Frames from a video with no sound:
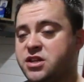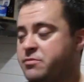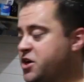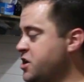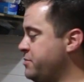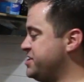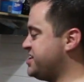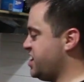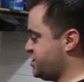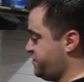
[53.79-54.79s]
and I'm going to come and
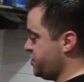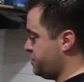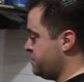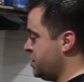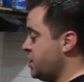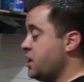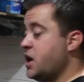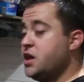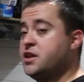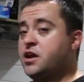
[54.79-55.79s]
test fit them,
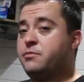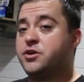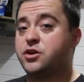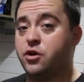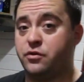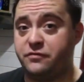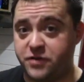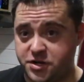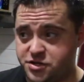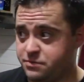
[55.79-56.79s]
and then I'm going to go and finish